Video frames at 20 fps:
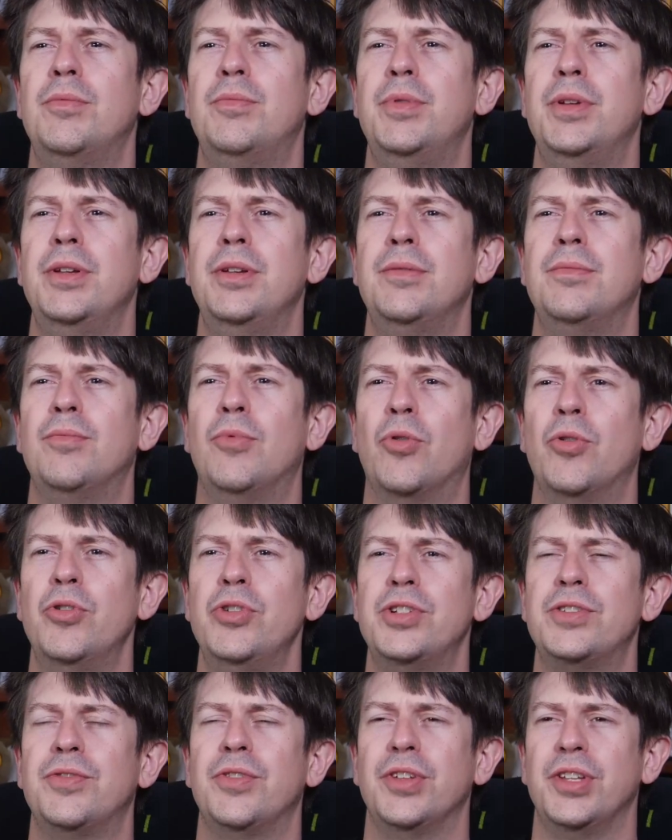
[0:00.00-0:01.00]
be more
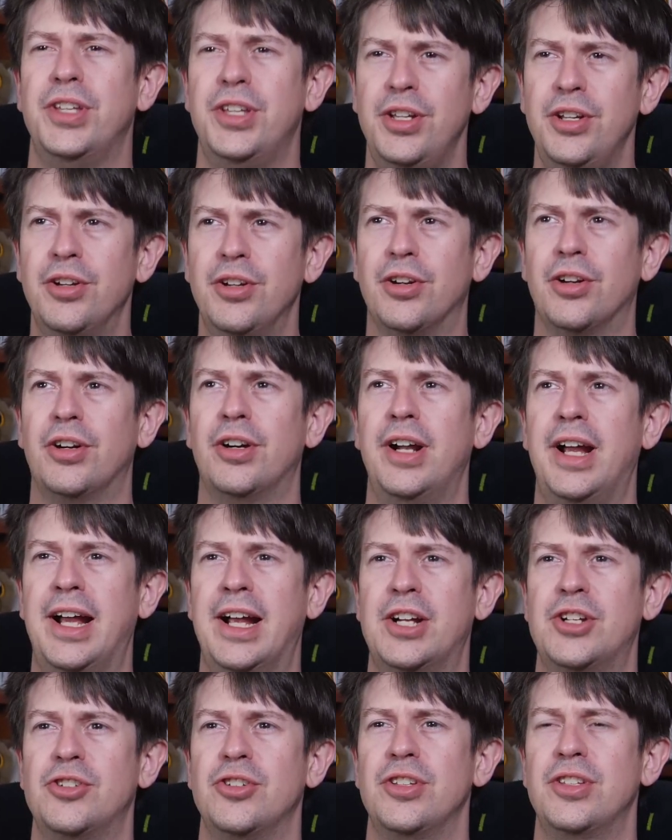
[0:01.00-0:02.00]
useful here
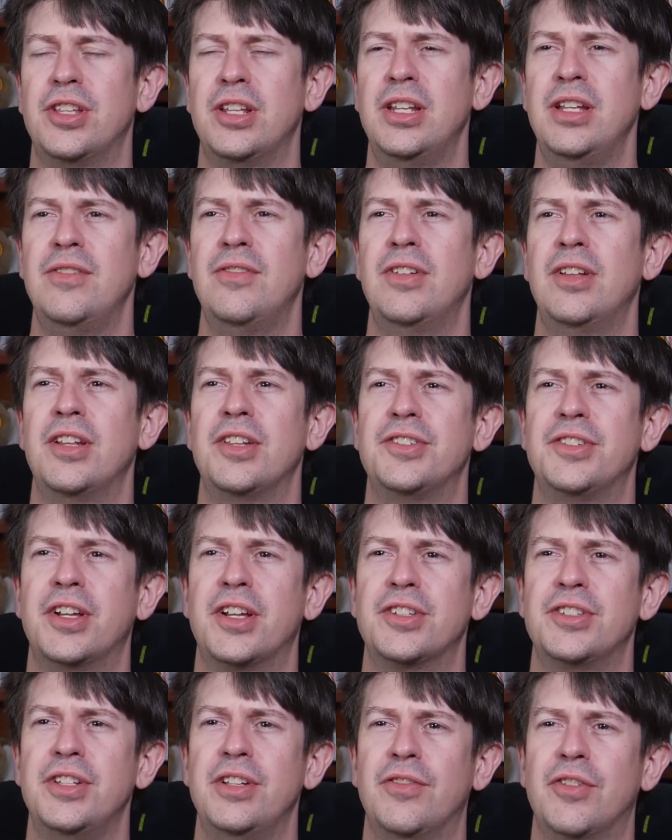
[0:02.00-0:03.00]
actually than even in the
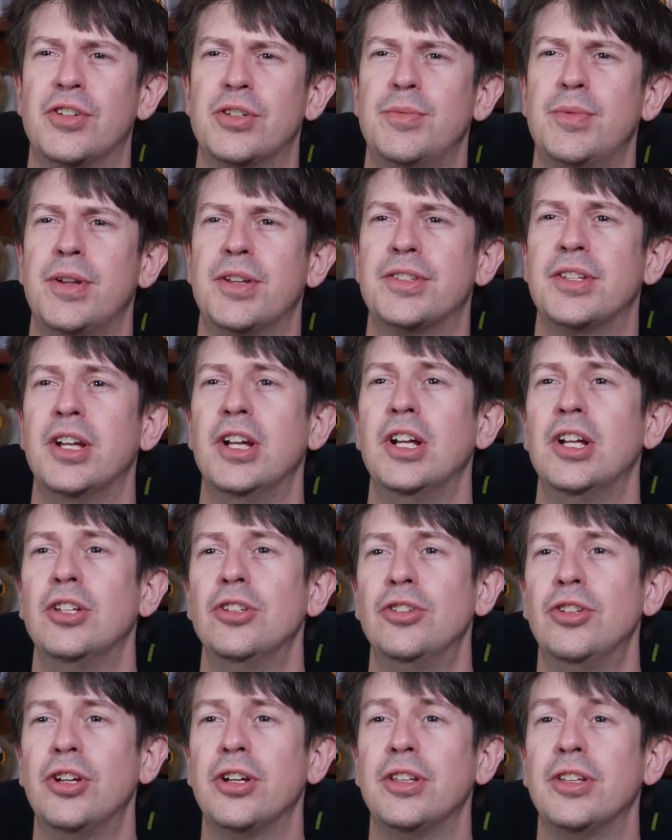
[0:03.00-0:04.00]
Sega CD version because
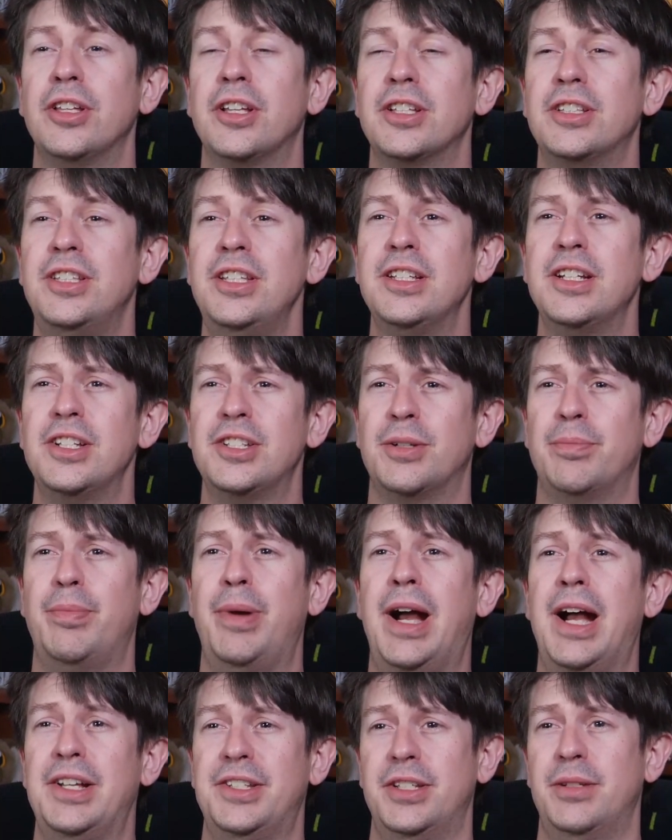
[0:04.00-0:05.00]
look, because these guys are
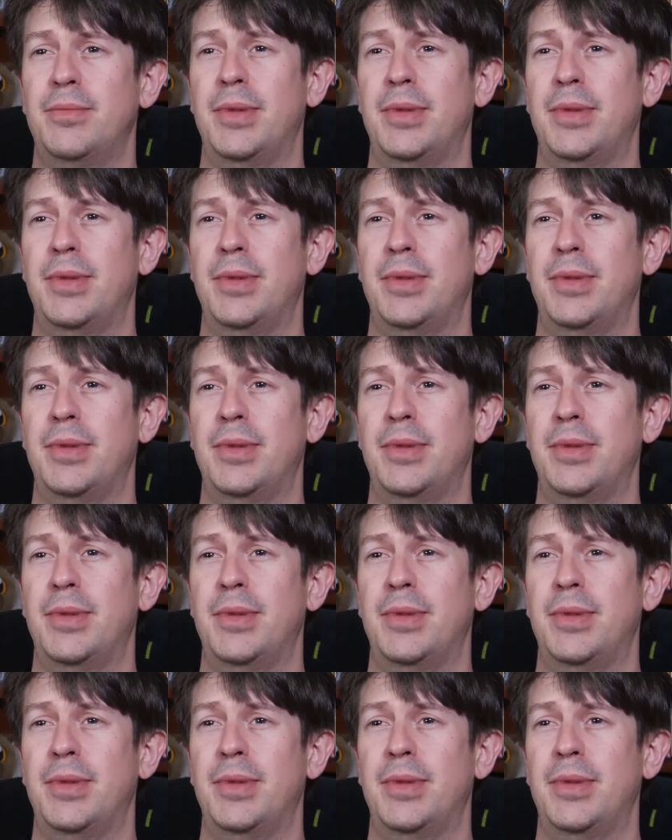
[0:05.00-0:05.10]
passing